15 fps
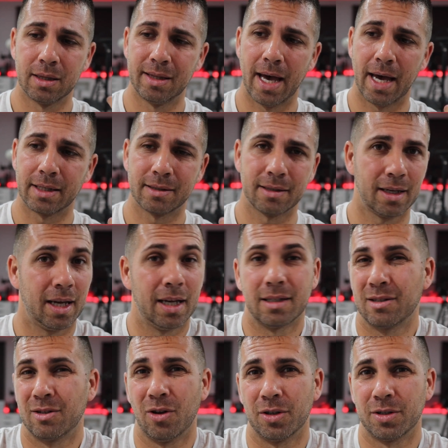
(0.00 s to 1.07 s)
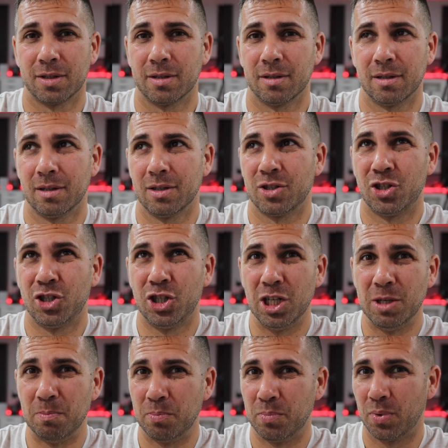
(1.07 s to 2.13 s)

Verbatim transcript: that it's not cheap